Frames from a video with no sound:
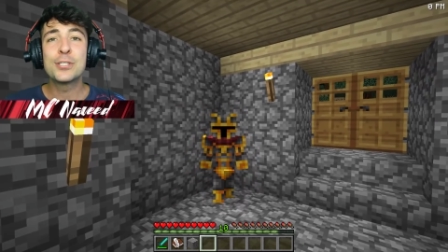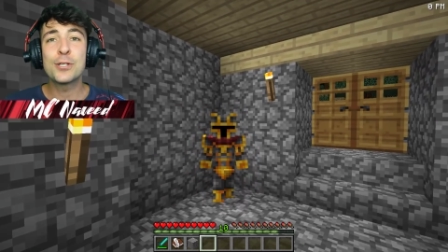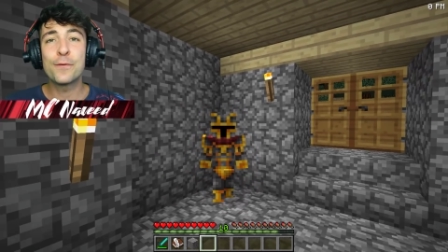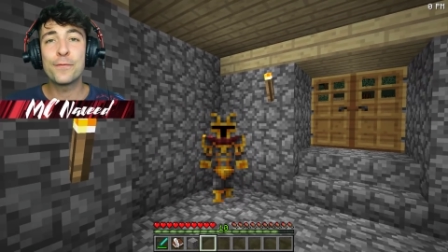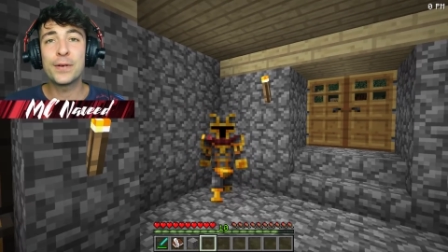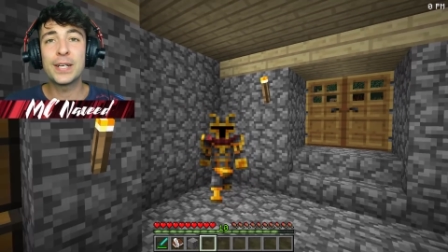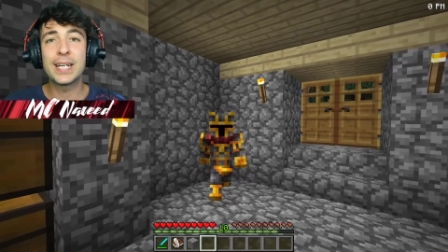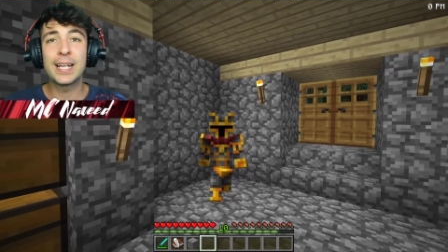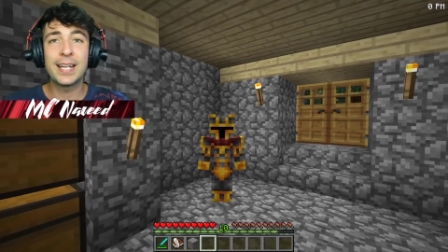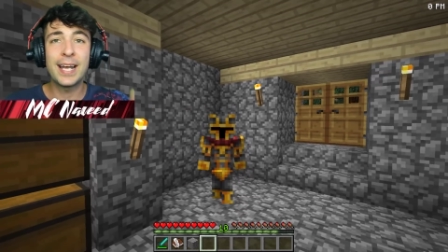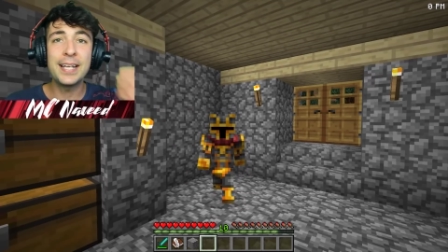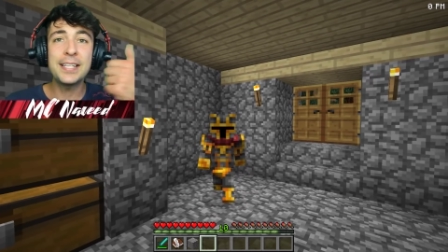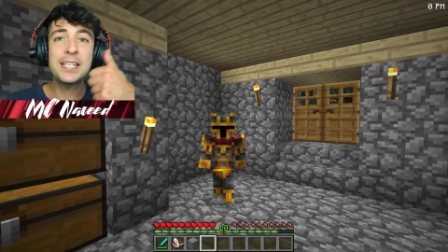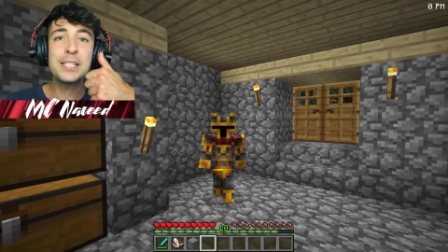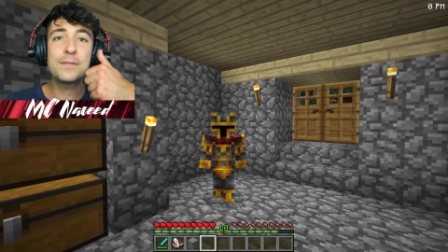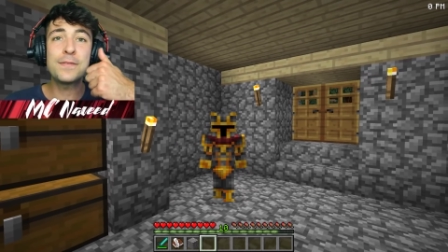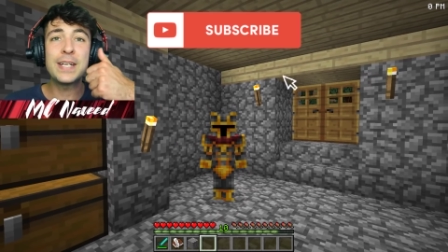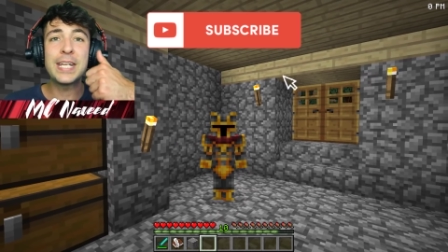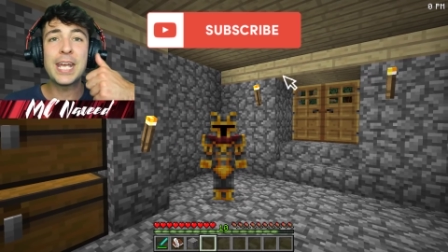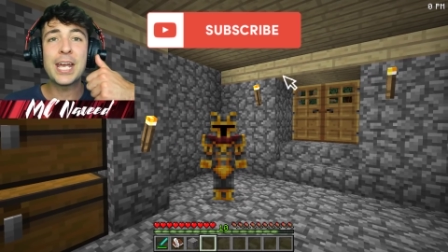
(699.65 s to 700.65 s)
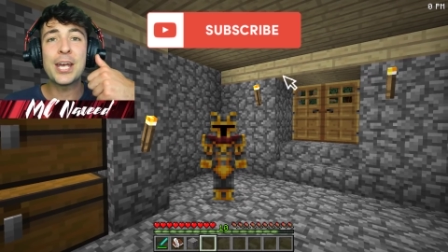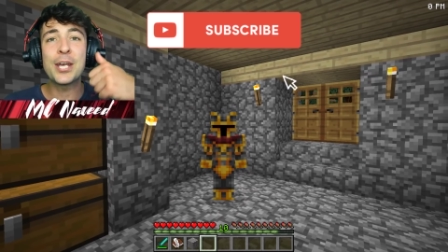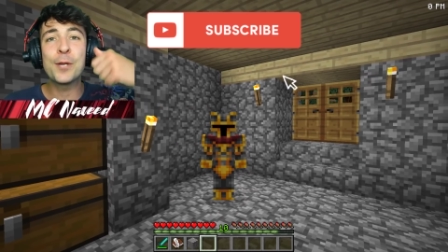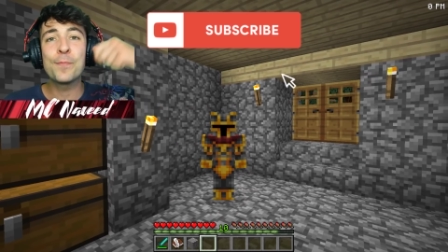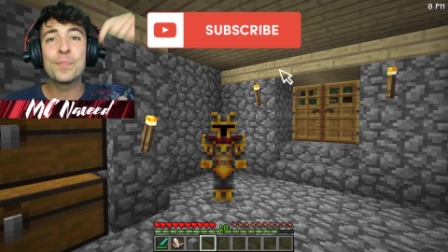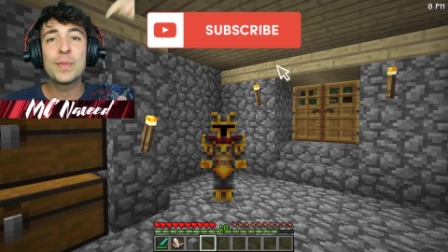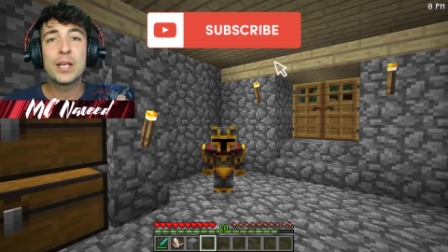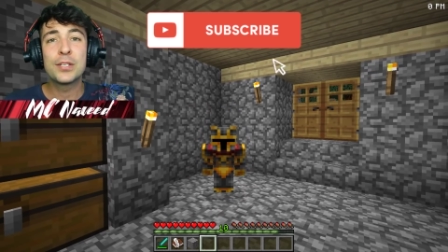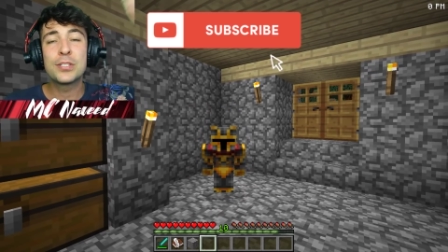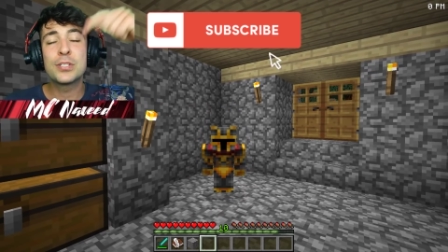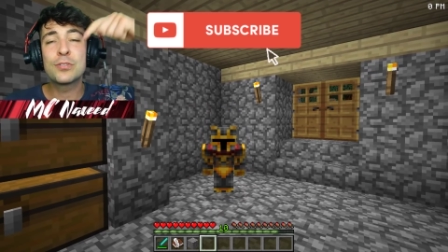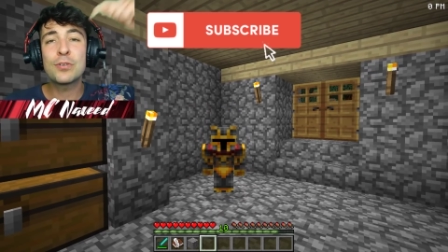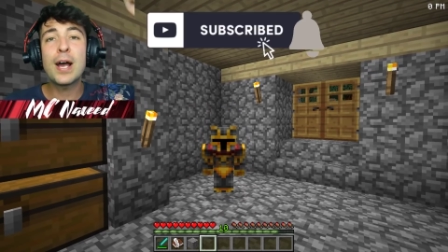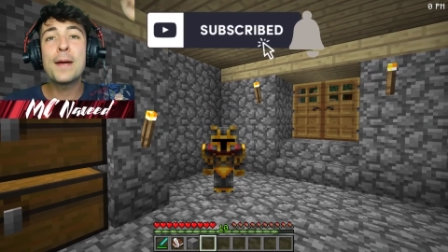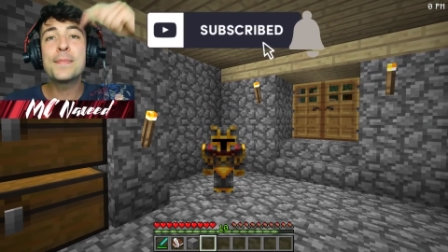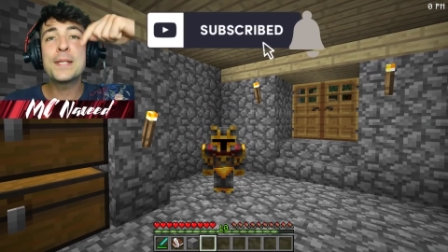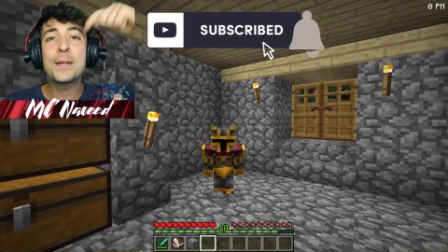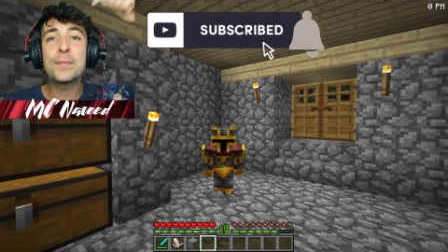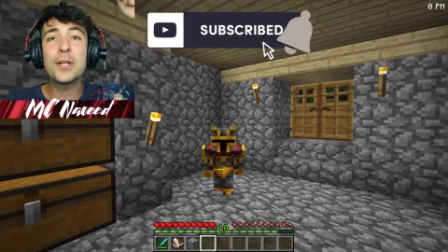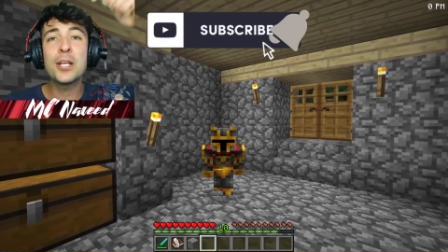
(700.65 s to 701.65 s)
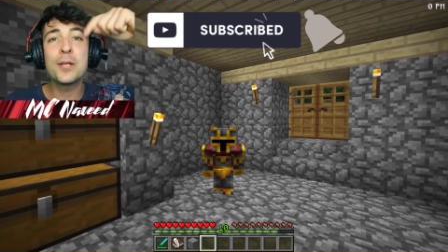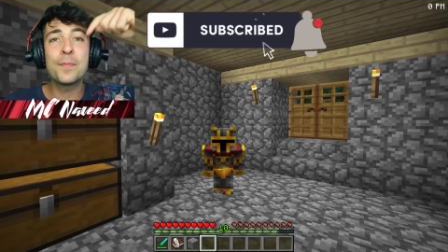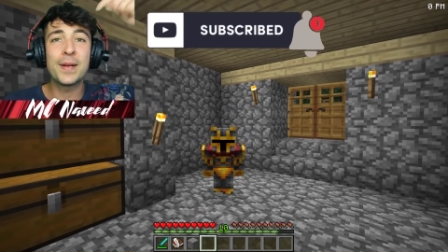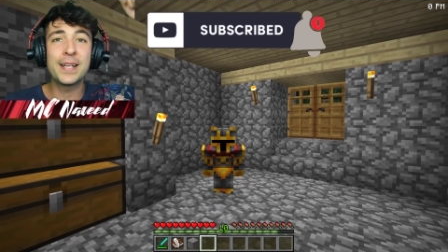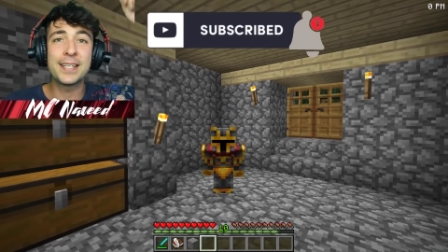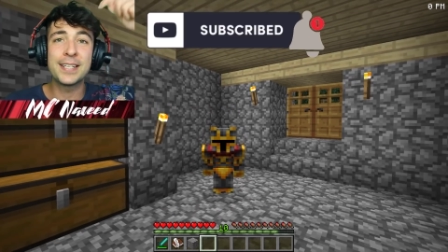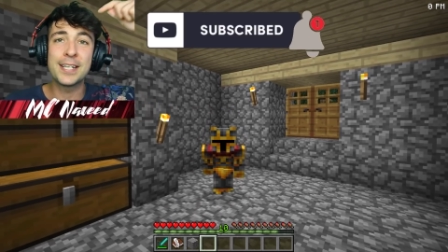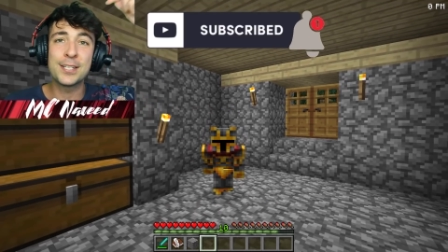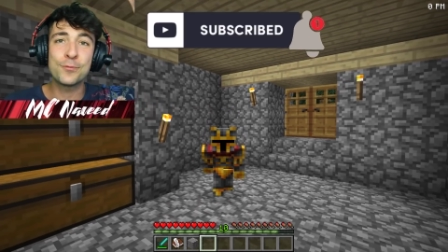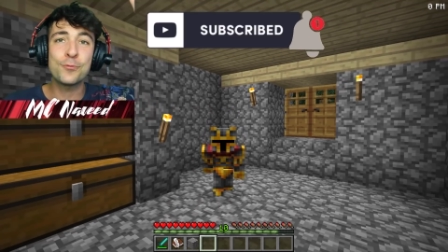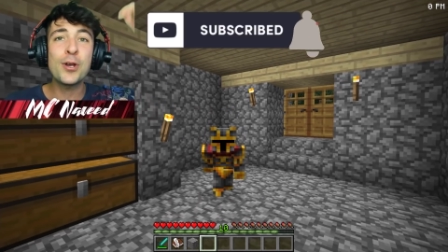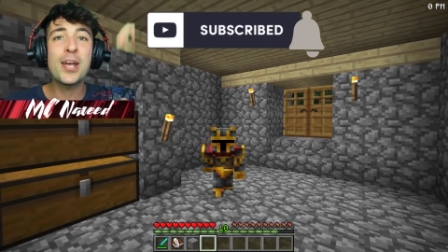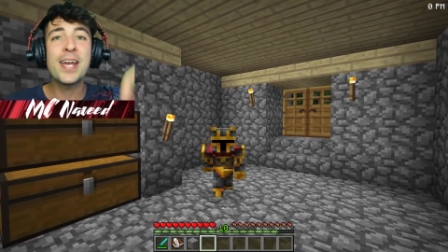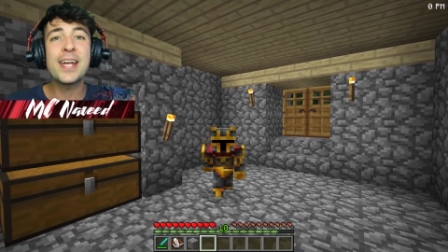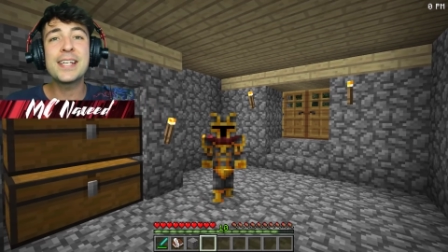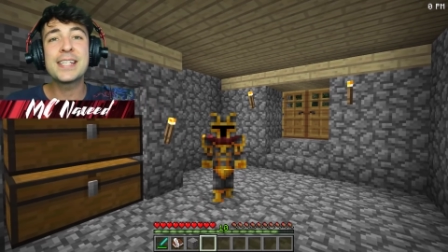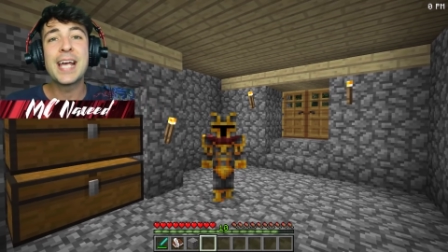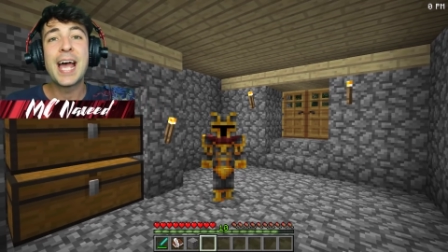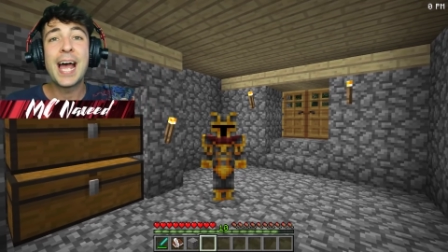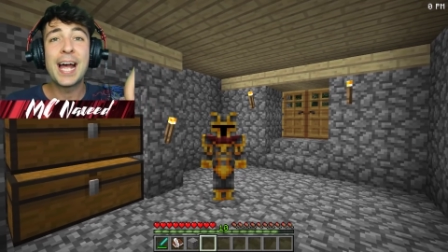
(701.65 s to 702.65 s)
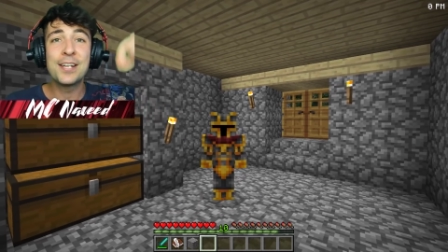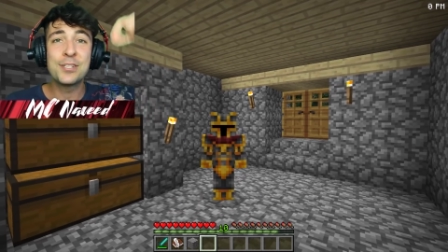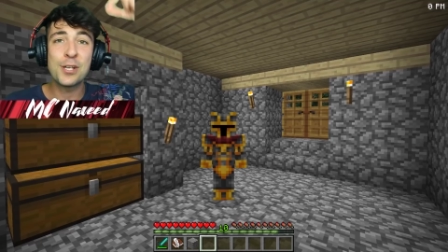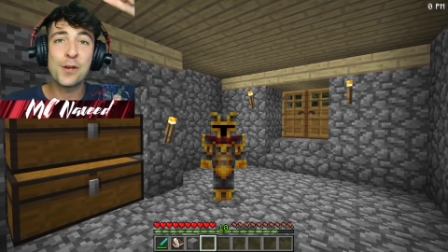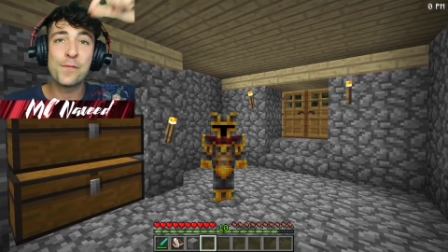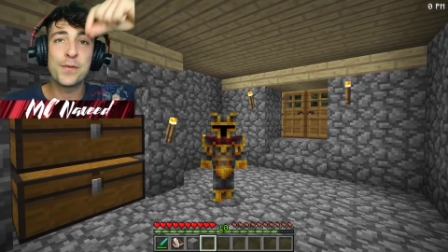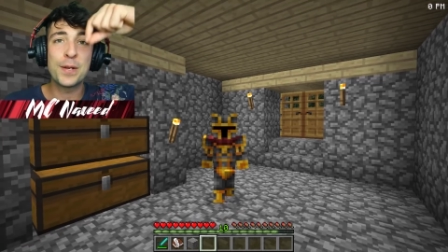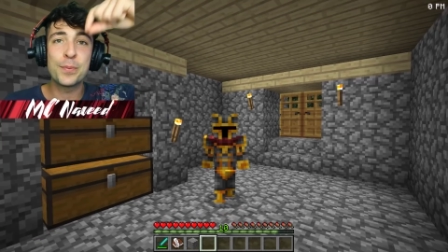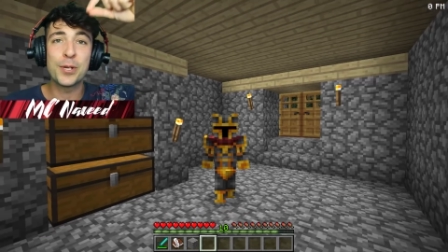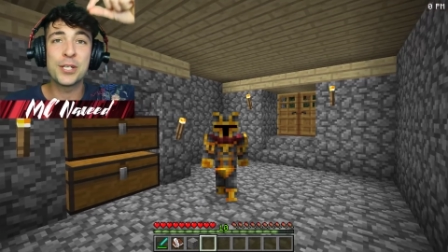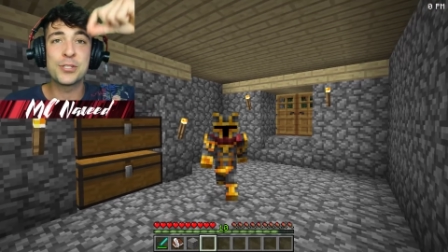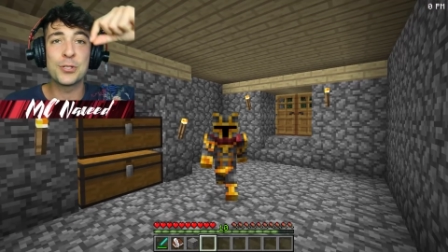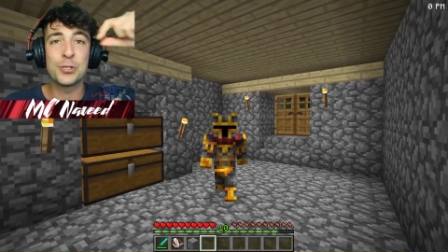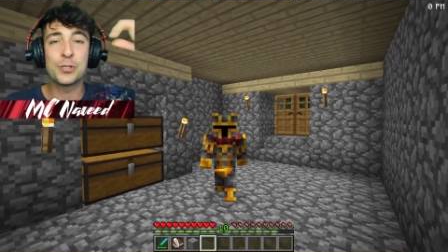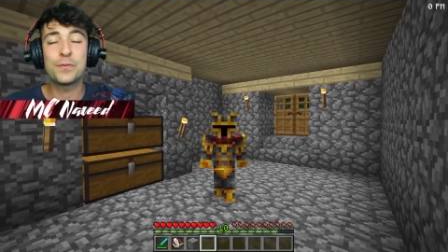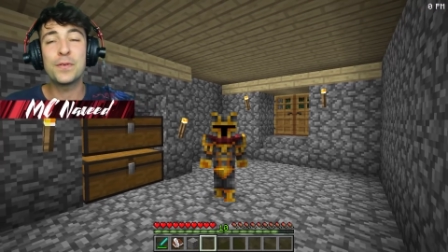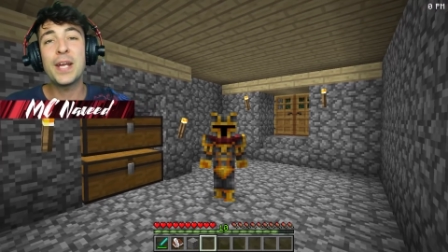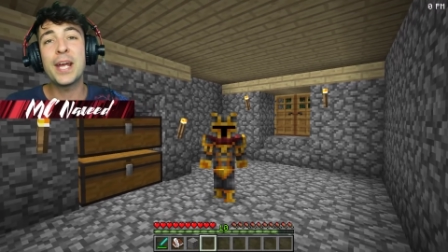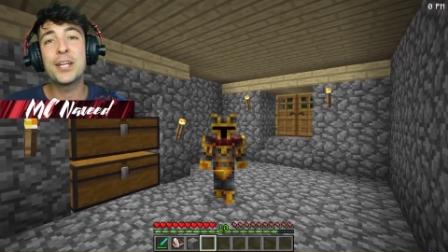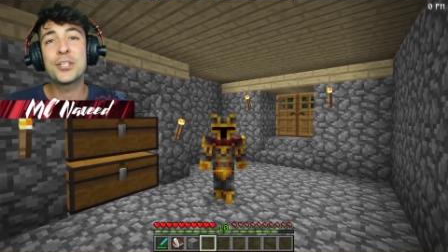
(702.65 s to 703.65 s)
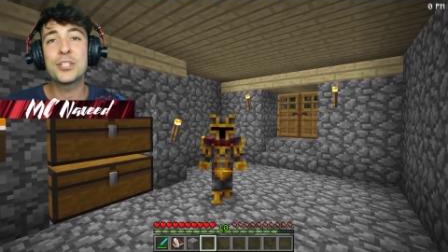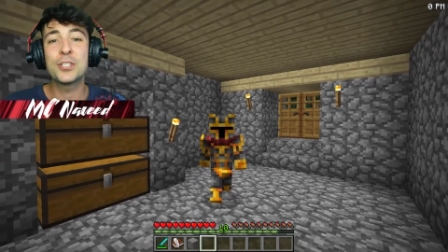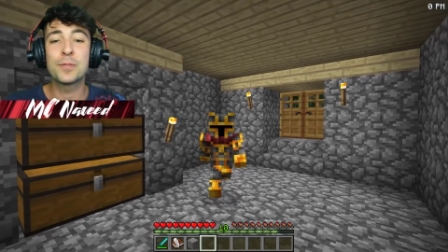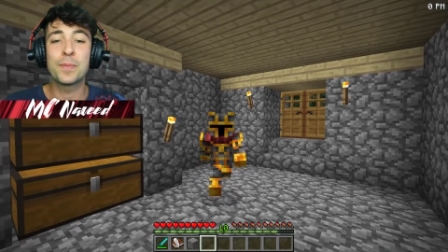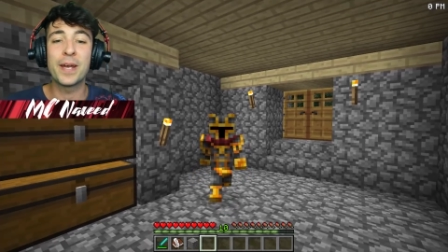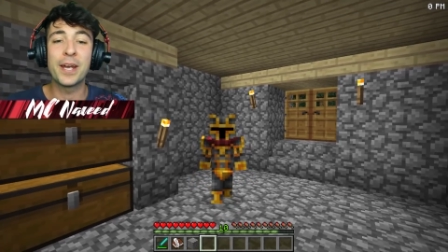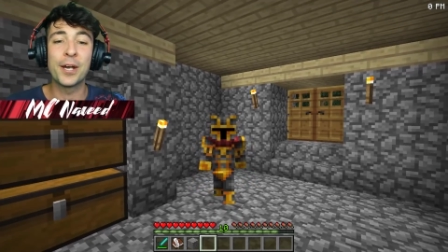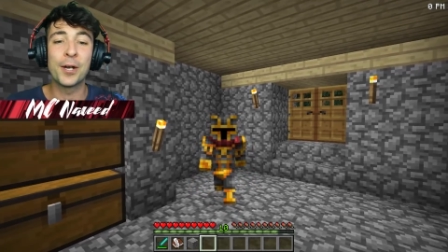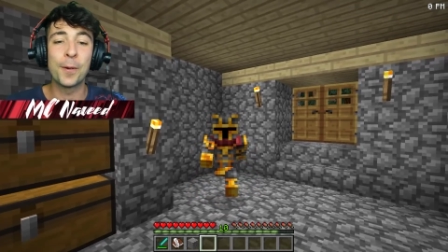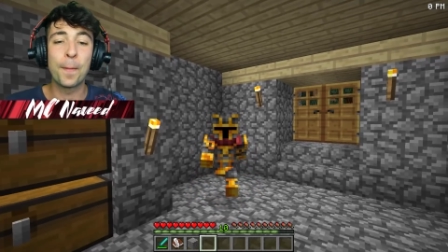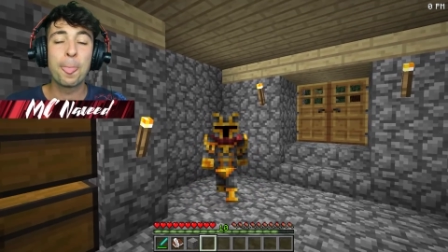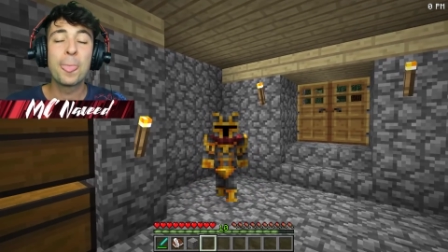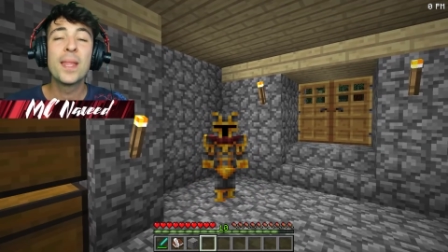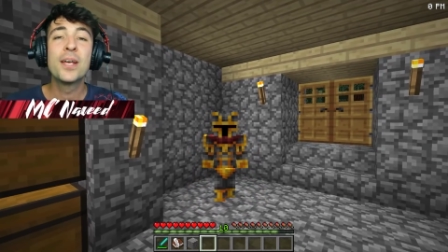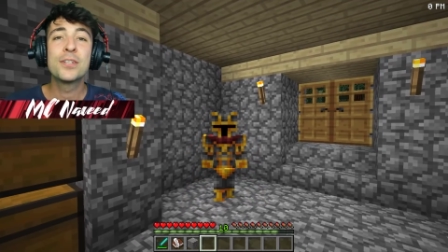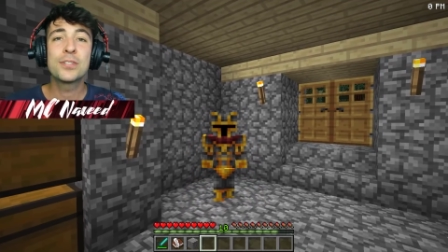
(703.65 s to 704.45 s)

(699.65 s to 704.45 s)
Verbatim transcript: Don't forget to like this video, subscribe down below the button is red, and don't forget to press the notifications bell.